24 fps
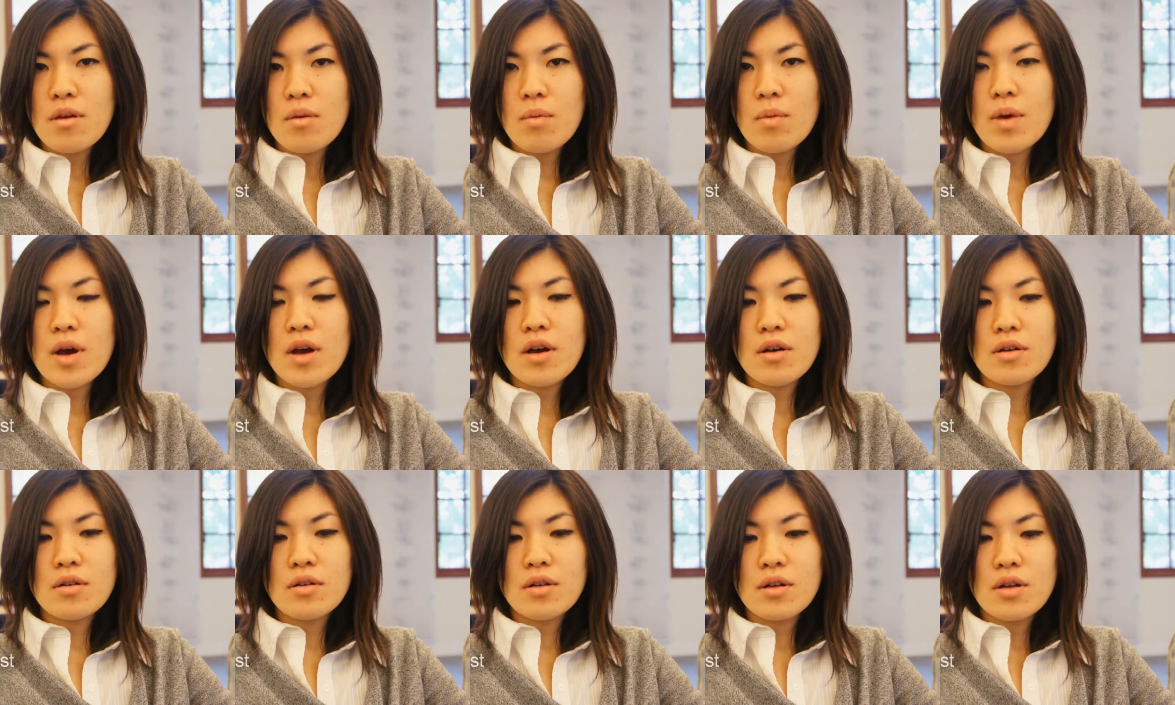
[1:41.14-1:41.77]

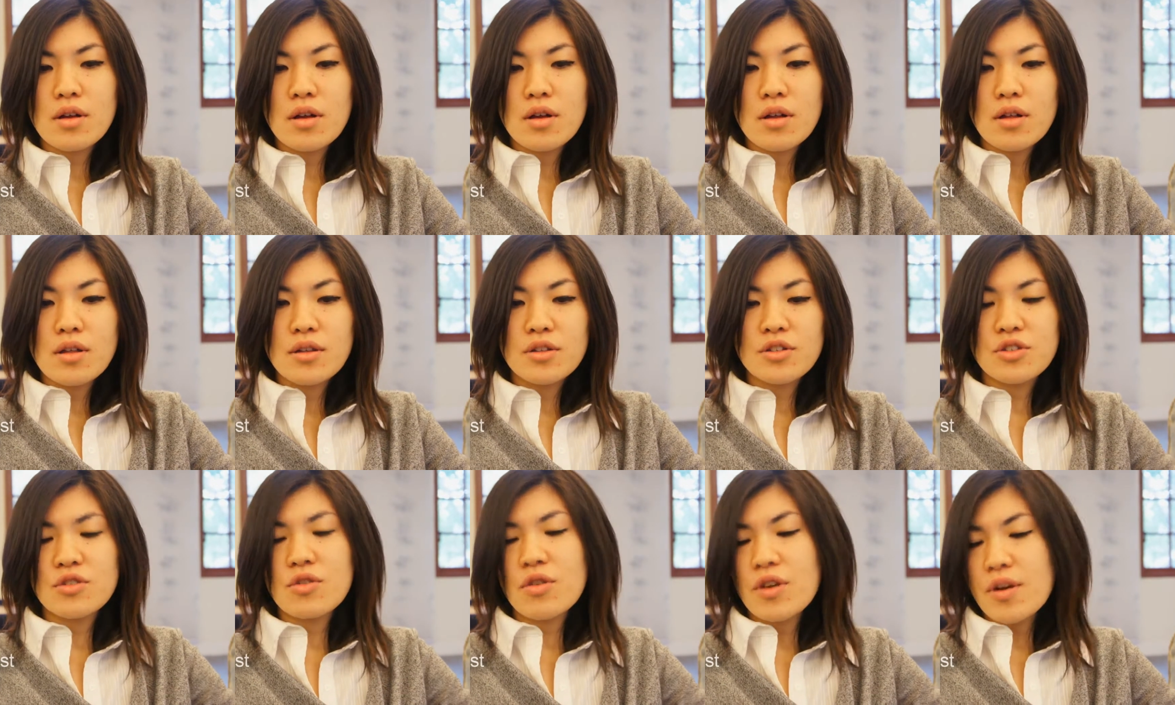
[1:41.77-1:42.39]
Well,
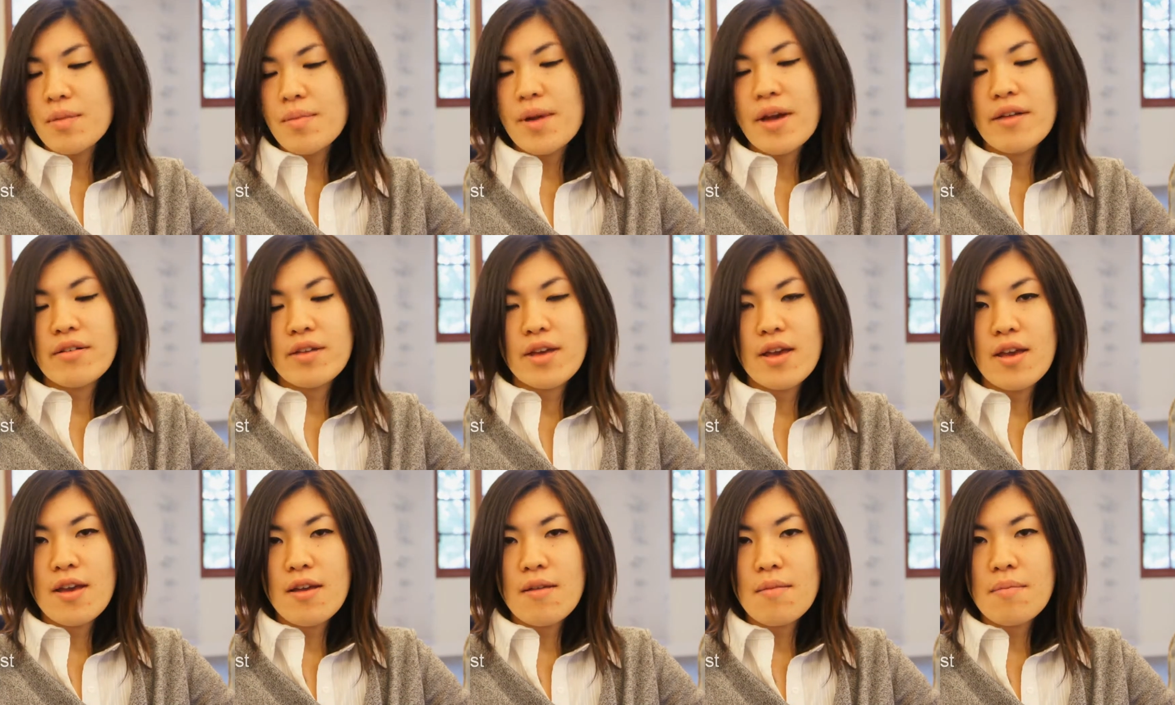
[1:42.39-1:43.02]
the story about
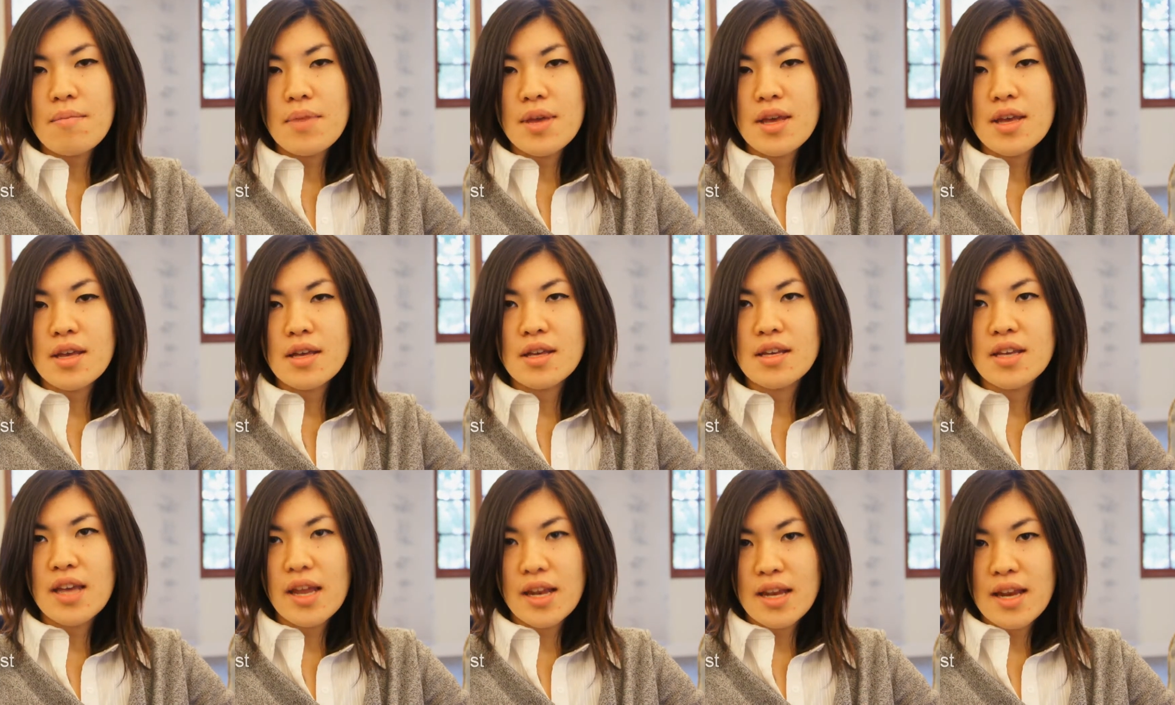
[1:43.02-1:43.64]
him
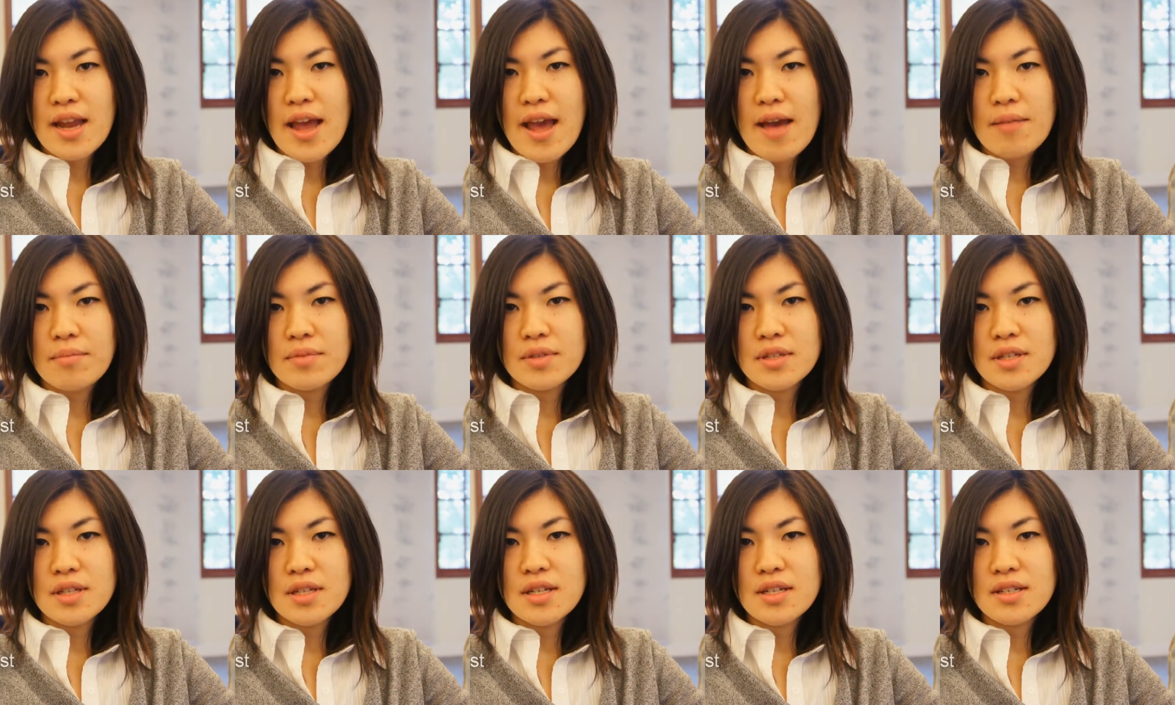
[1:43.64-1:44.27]
being
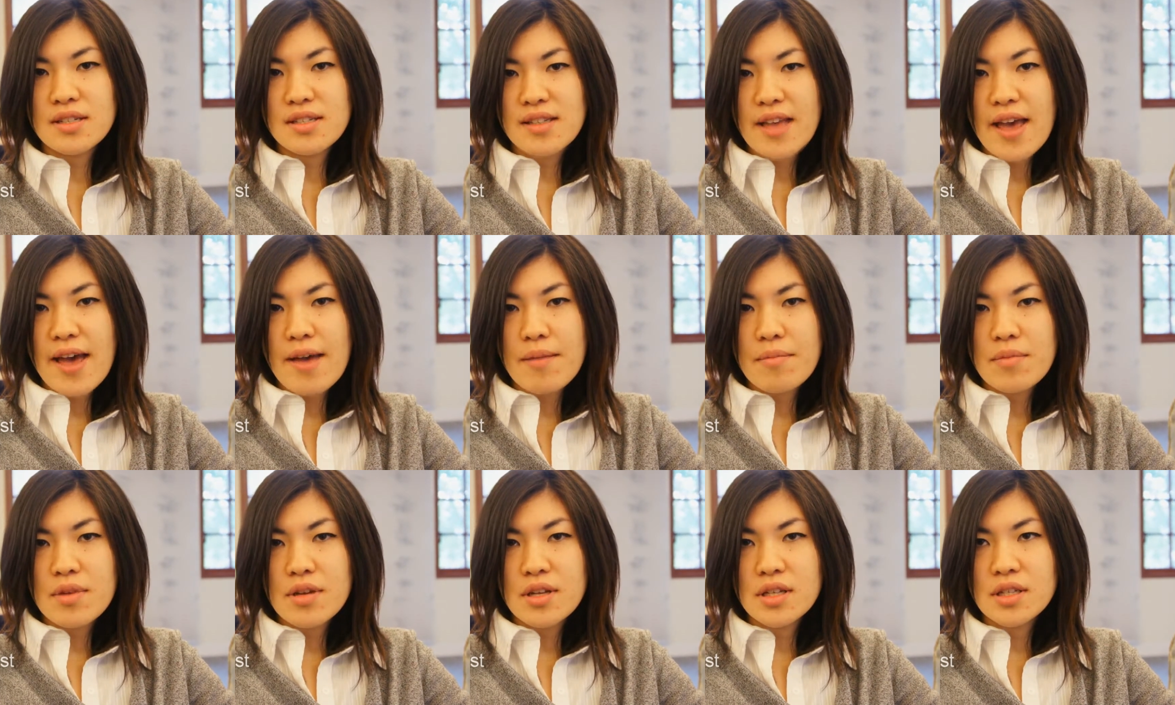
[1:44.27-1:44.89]
kidnapped and
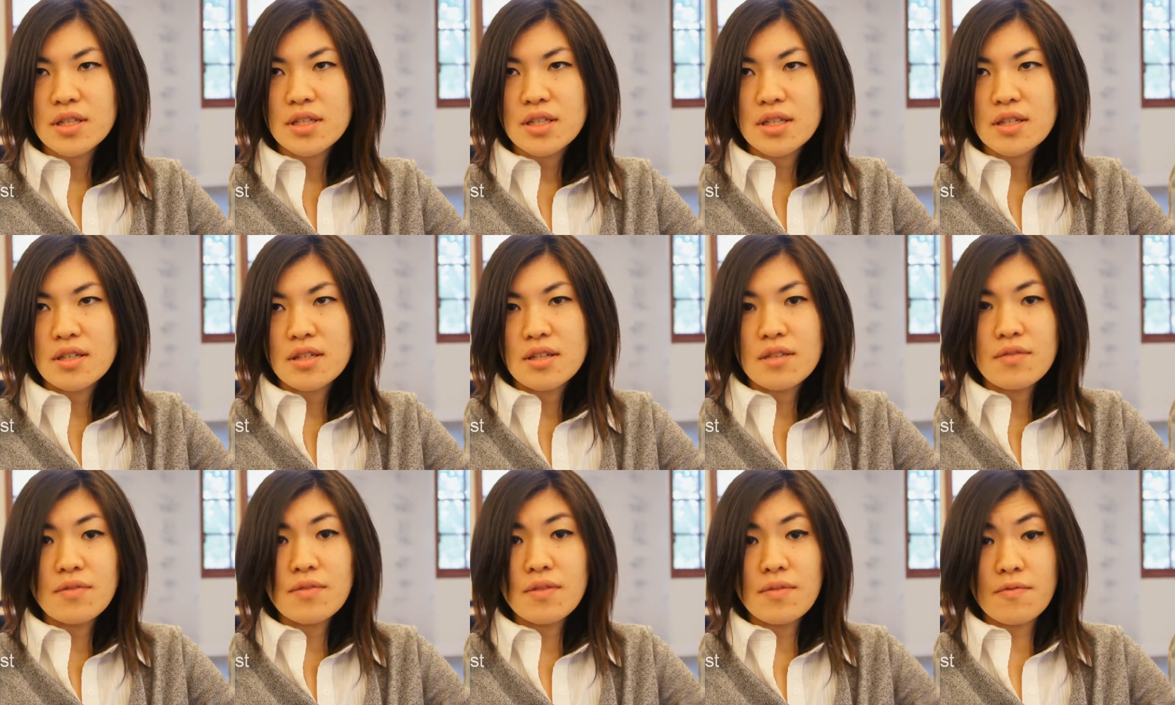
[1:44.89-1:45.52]
examined
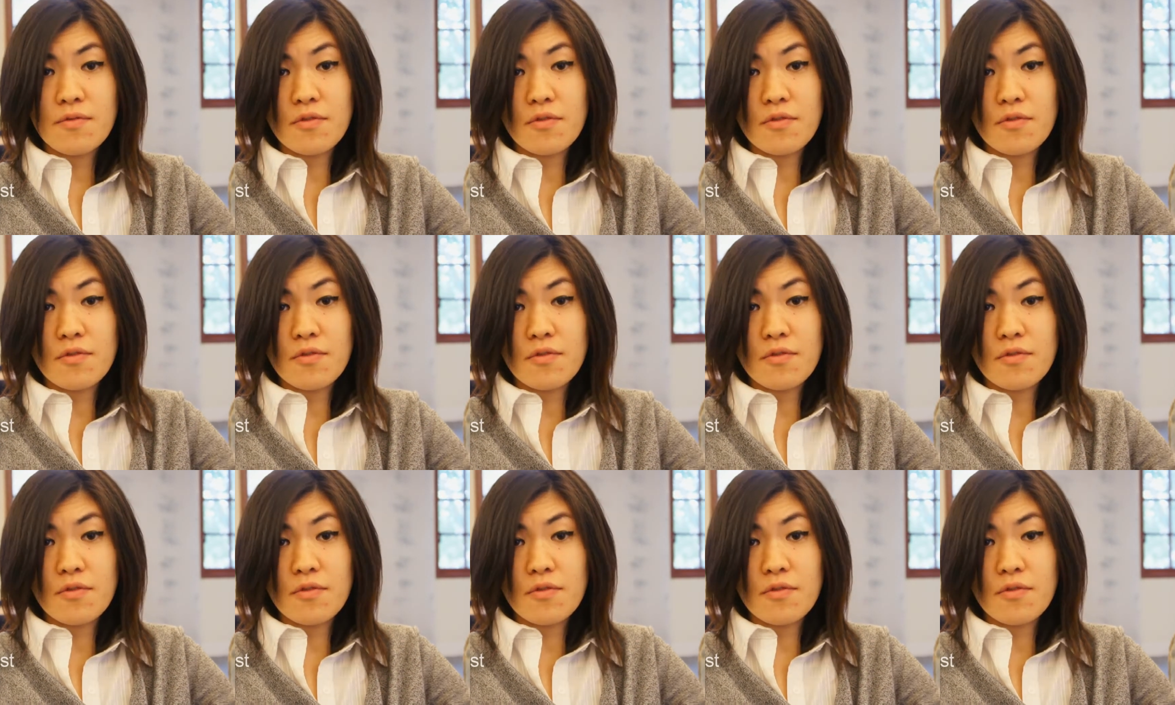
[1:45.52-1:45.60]
and the